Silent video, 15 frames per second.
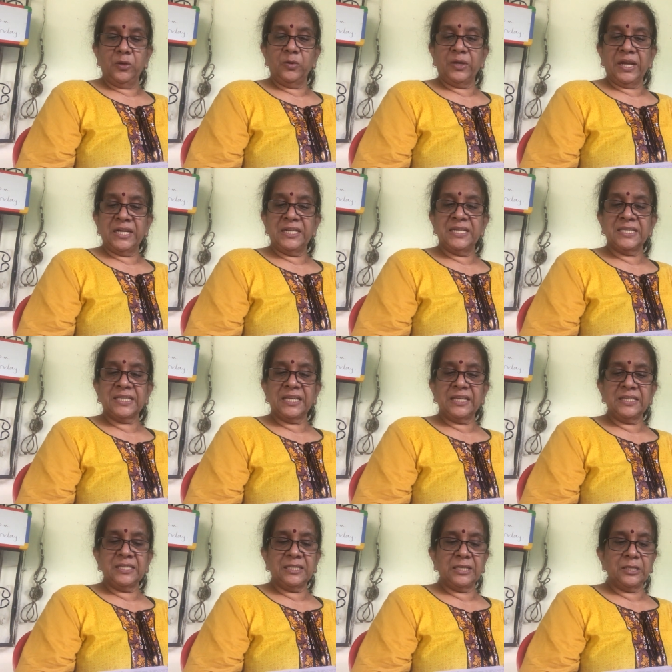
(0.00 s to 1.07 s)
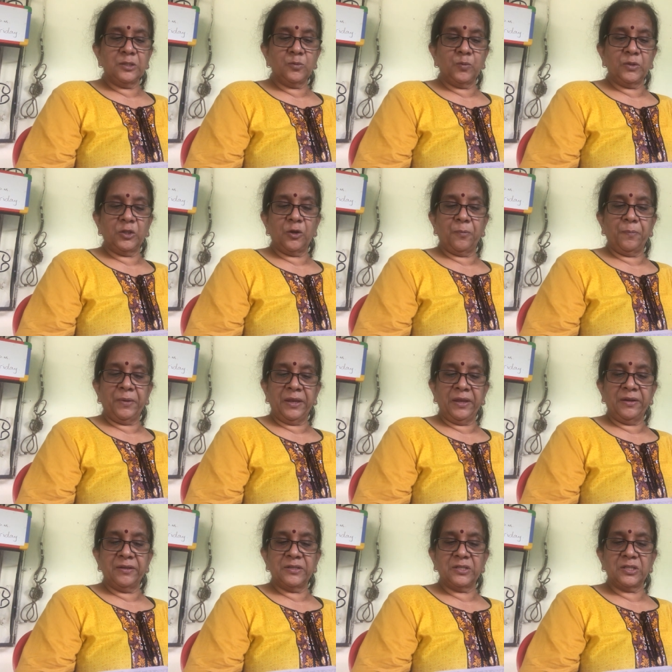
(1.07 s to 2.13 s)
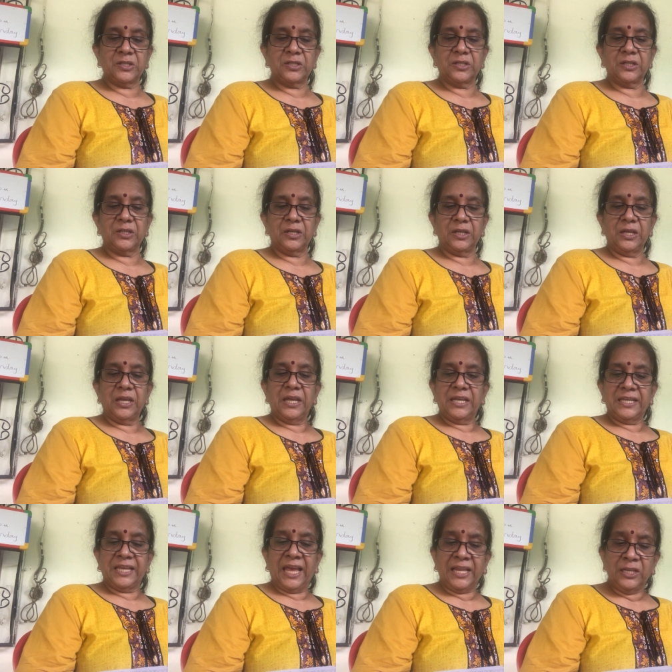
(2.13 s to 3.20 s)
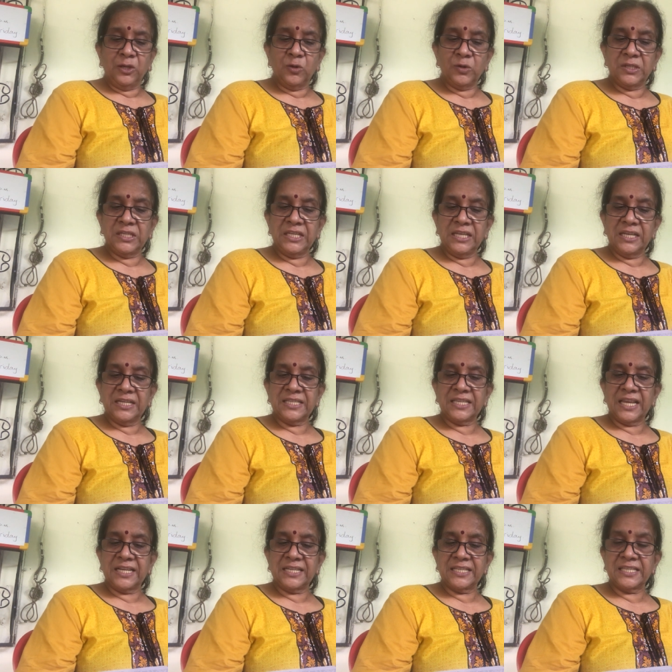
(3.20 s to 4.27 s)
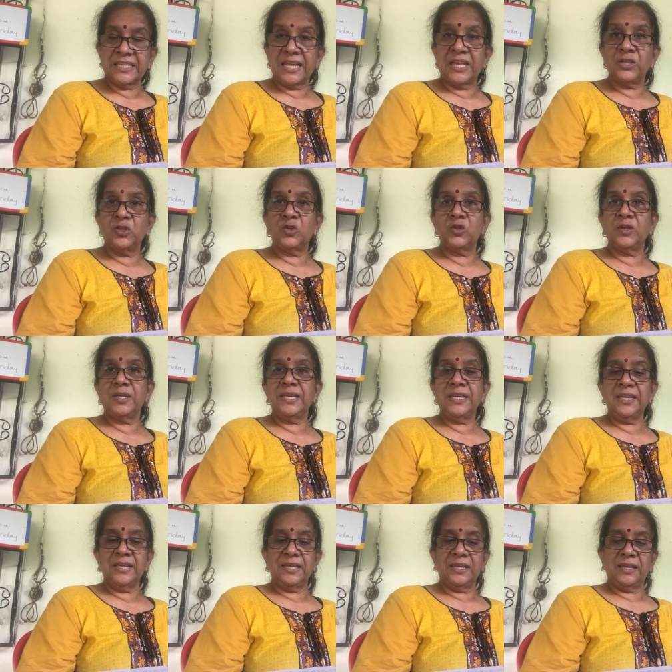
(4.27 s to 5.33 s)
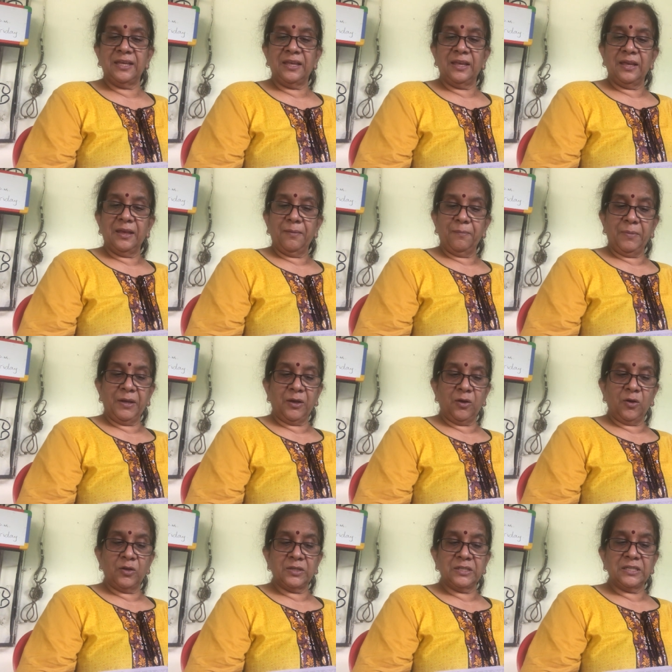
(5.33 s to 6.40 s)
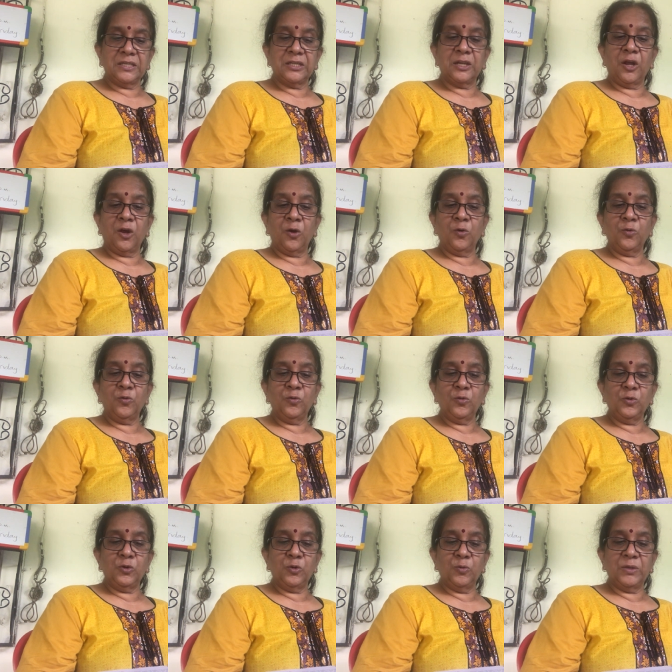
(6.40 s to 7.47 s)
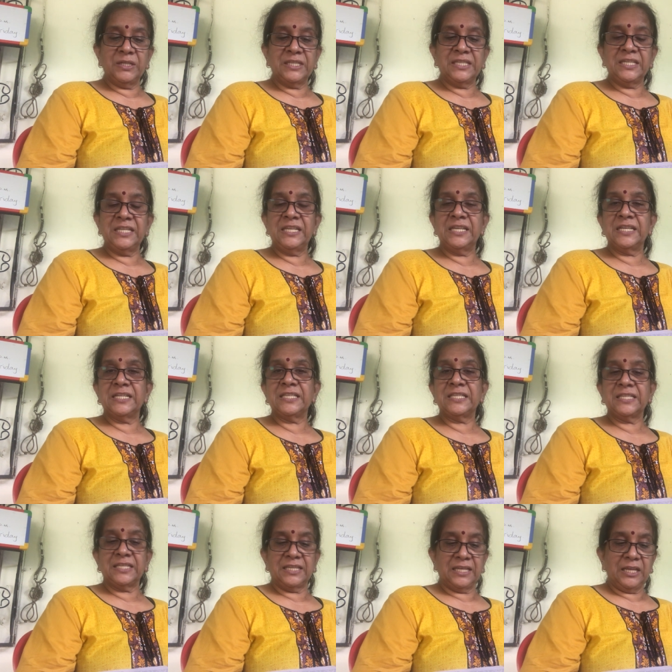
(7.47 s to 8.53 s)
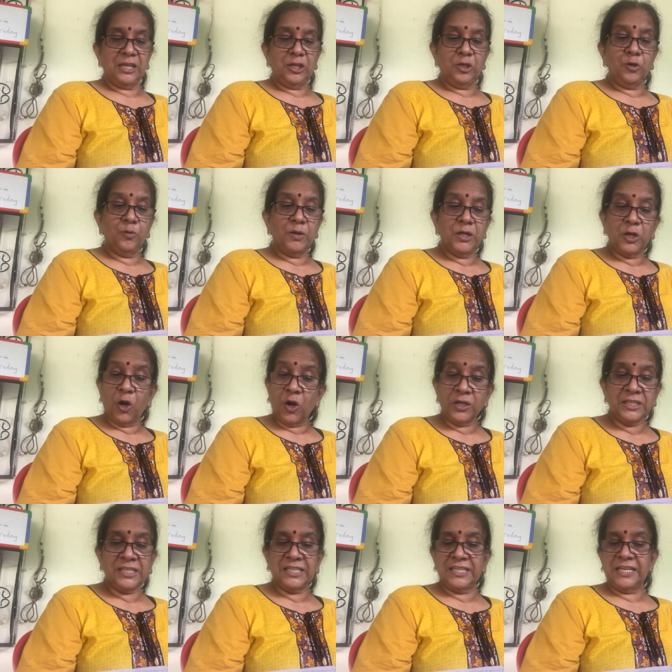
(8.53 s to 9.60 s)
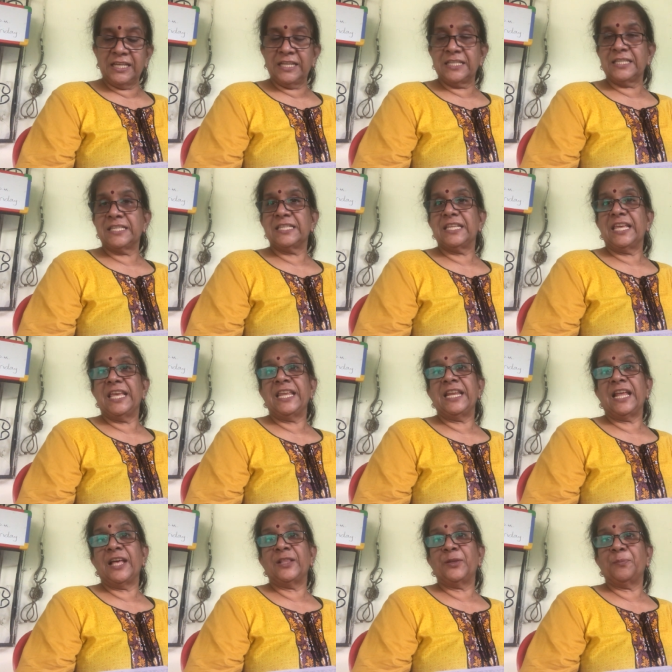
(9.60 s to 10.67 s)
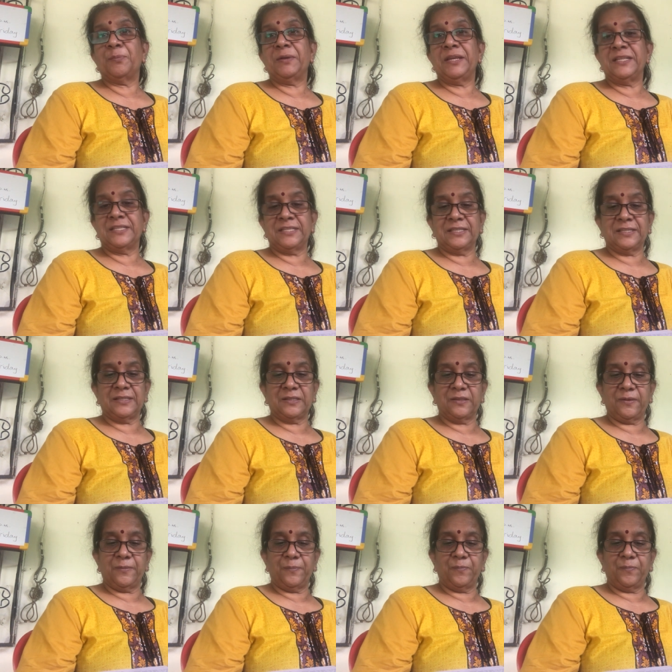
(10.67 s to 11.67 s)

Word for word: You can discuss this with your parents. Can you see us at a sanctuary? Because now you will see us you will not see us in other places.